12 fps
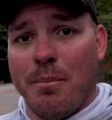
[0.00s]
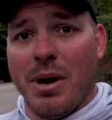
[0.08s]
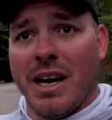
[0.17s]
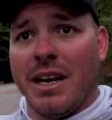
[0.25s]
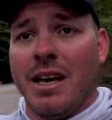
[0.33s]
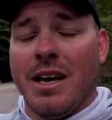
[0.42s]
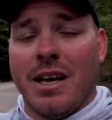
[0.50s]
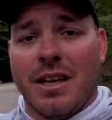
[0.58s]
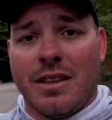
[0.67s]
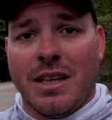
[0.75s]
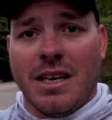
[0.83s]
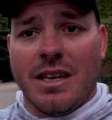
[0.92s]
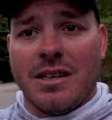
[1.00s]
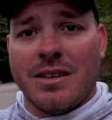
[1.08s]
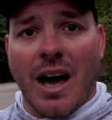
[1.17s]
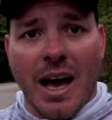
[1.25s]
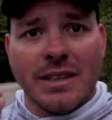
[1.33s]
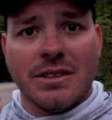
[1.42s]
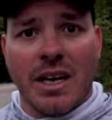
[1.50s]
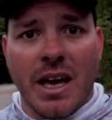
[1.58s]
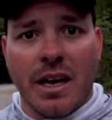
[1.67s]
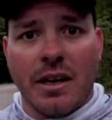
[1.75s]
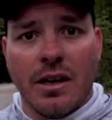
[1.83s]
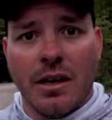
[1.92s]
but the
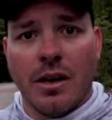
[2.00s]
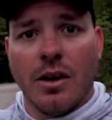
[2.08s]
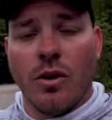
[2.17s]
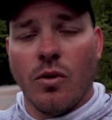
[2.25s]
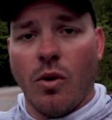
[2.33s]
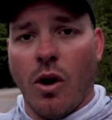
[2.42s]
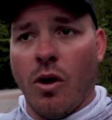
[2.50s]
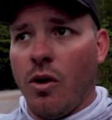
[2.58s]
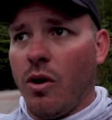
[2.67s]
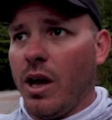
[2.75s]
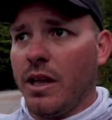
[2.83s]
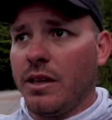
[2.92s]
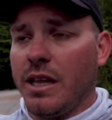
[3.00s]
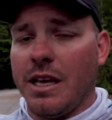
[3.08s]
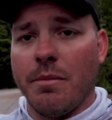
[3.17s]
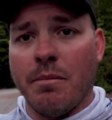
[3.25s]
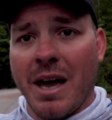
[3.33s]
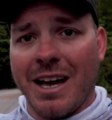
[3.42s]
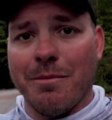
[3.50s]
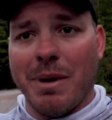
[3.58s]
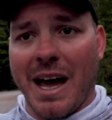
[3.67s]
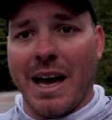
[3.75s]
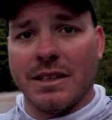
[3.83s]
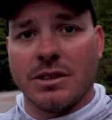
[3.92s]
Keitech on the
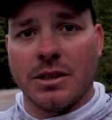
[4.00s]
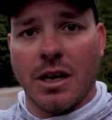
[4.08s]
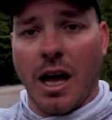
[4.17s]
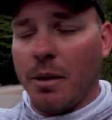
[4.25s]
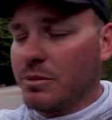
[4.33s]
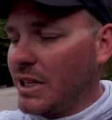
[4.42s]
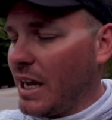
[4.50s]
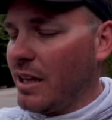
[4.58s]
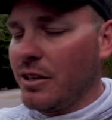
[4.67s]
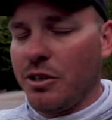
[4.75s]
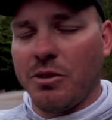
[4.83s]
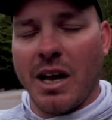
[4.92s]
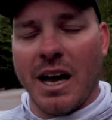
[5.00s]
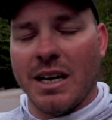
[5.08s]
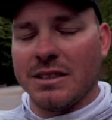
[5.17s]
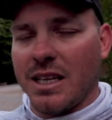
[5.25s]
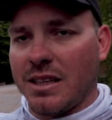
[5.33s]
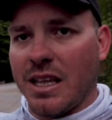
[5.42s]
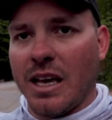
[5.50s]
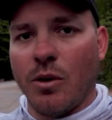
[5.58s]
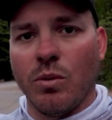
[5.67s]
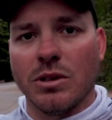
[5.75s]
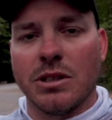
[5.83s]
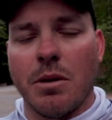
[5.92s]
Megabass, I'm telling you guys, that
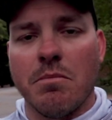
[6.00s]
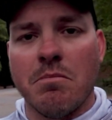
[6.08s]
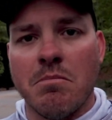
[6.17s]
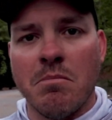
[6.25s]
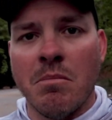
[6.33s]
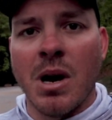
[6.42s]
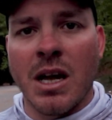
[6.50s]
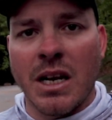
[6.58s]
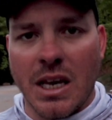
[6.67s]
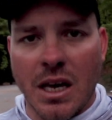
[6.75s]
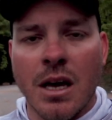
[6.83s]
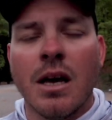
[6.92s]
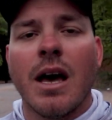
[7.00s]
thing was money.